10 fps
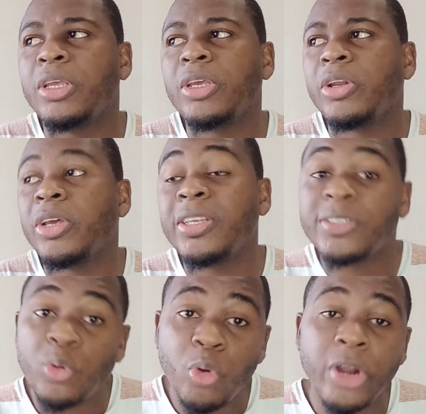You know, he's
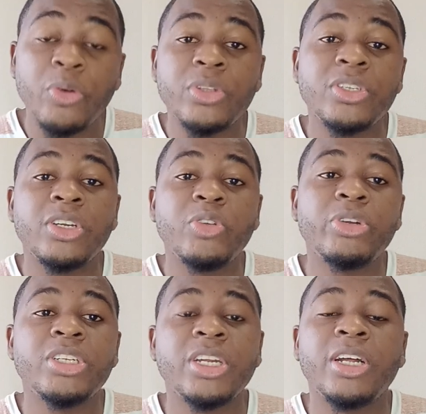scoring runs in the
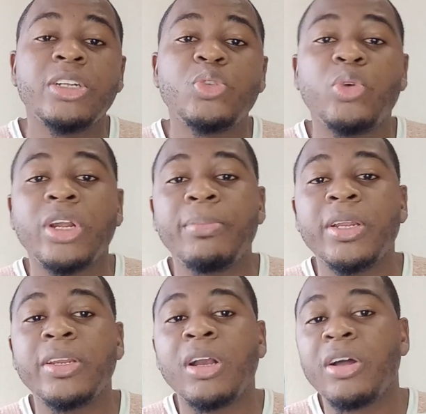regional
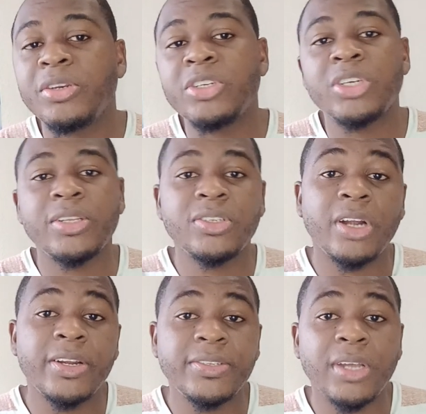tournament. The conditions
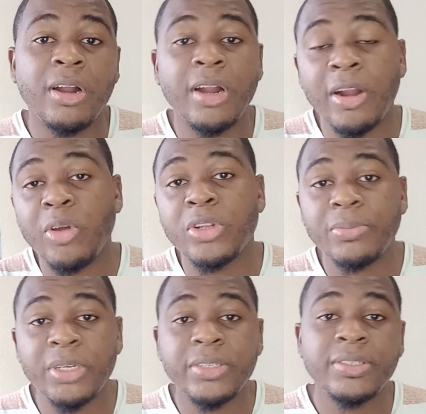are going to
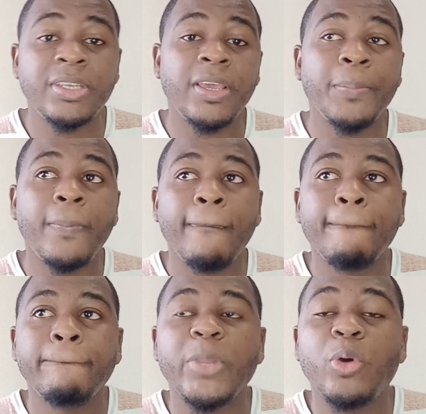be the same.
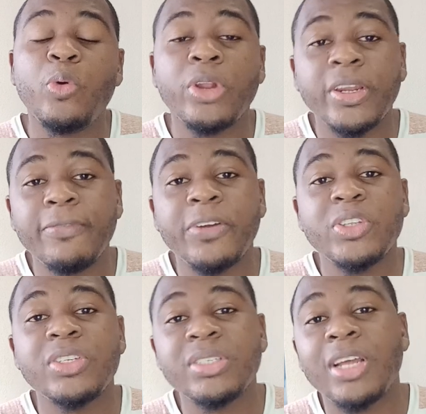The only
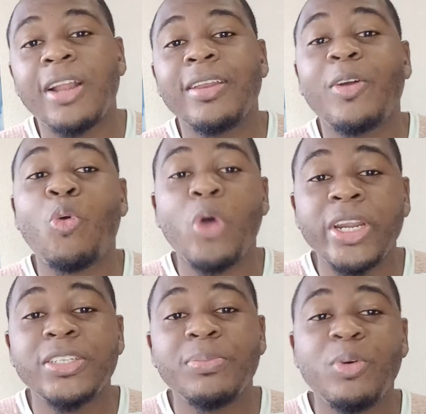difference is that
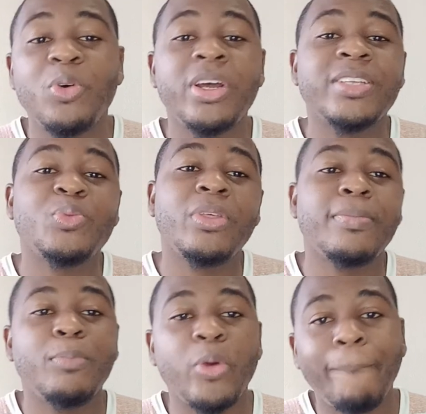quality bowlers with
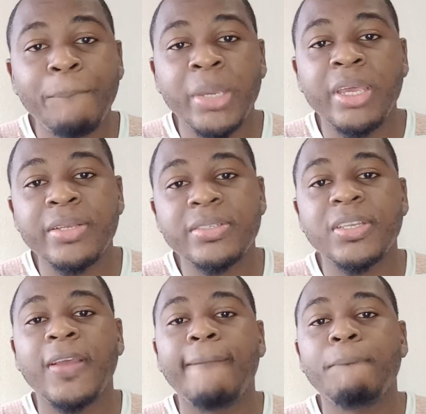more
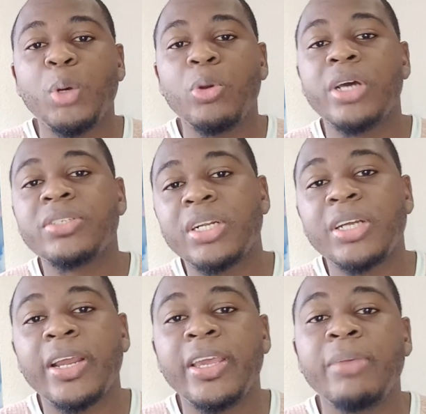pace, bowlers that
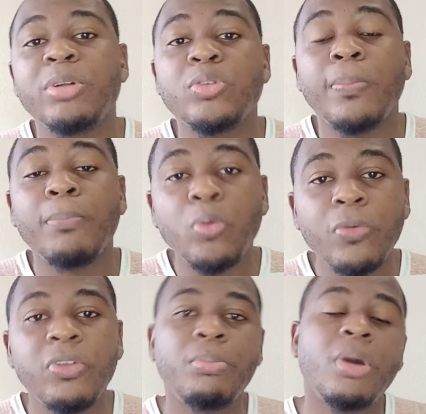are able to
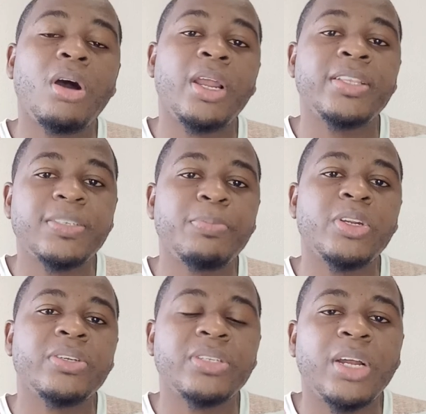move the ball, and
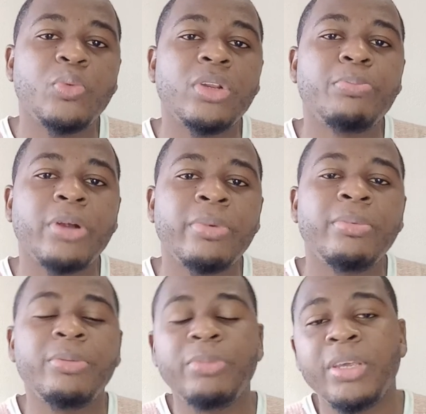spinners that will
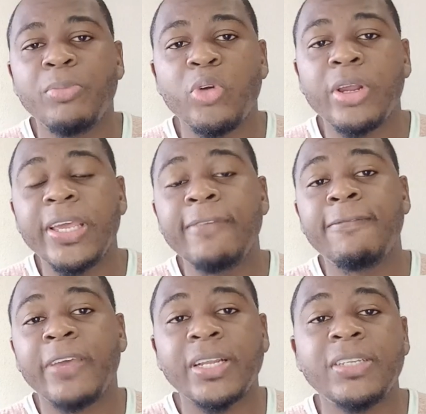probably be more
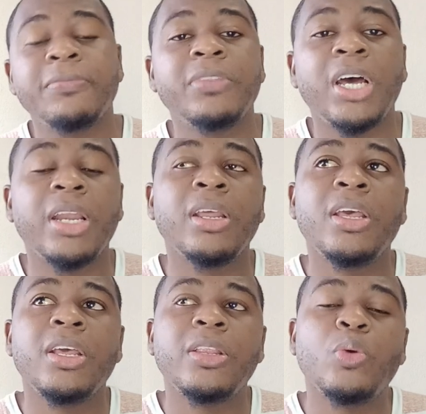effective than
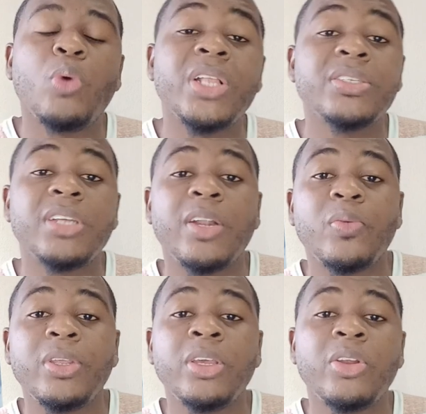the ones that,
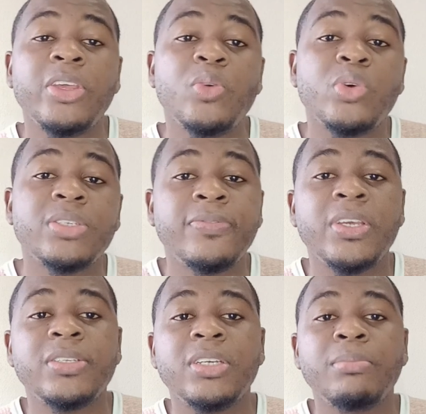you know, he was
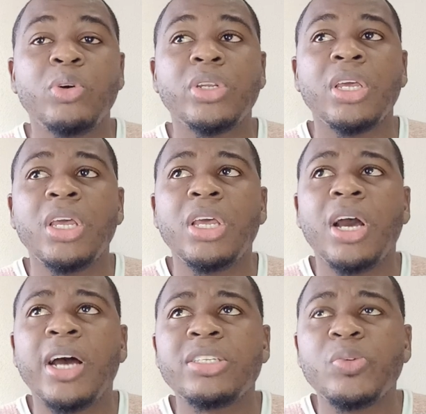facing. But
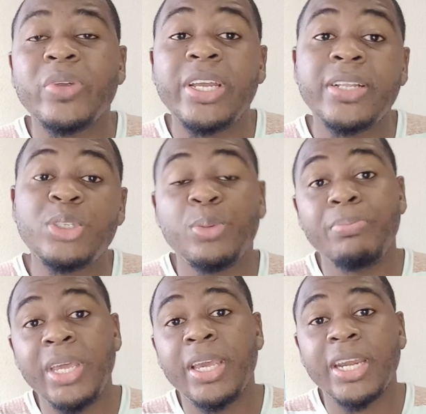as it relates to
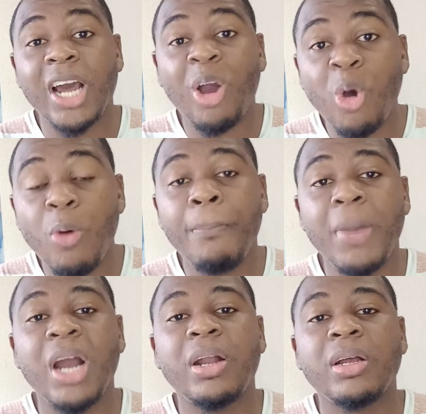making a
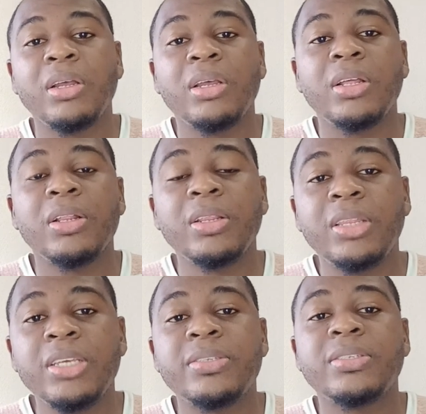comeback,
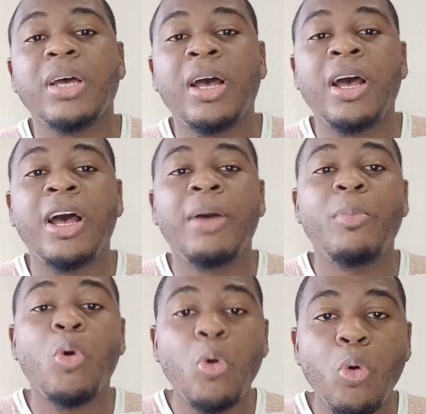this
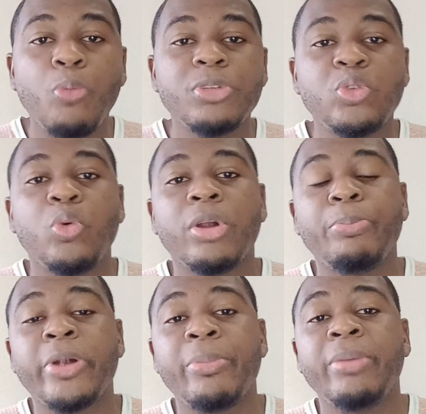home tour
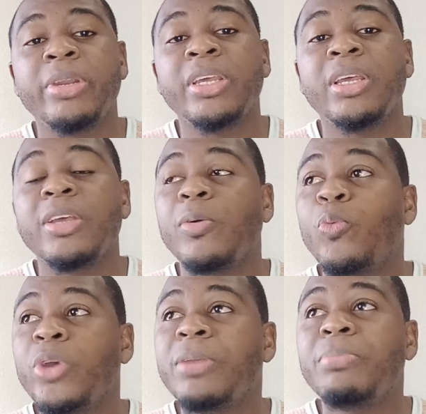probably
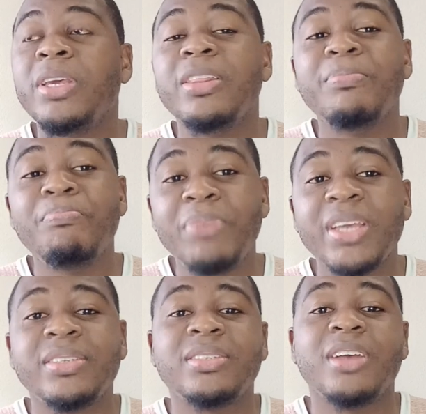will be the
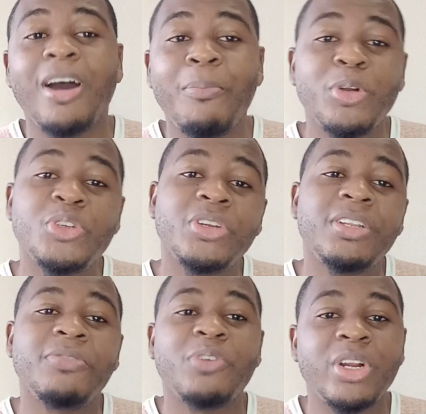best
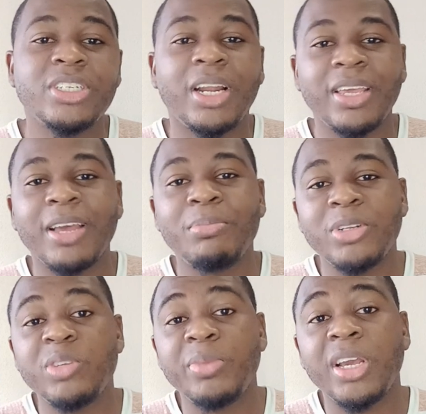opportunity for John Campbell
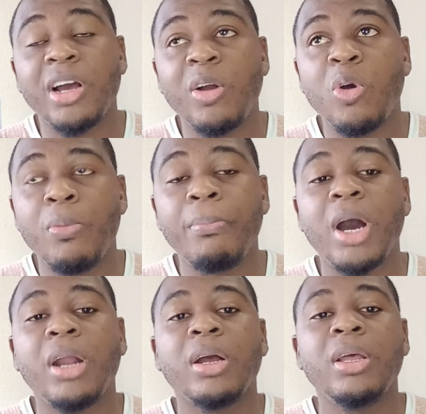to make a
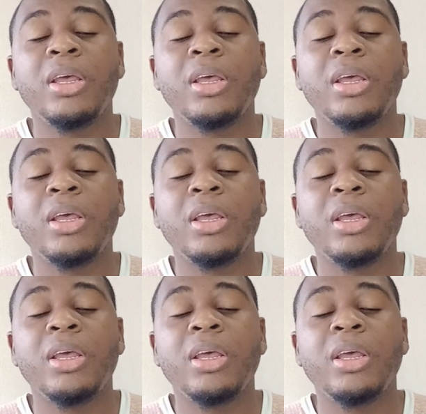comeback.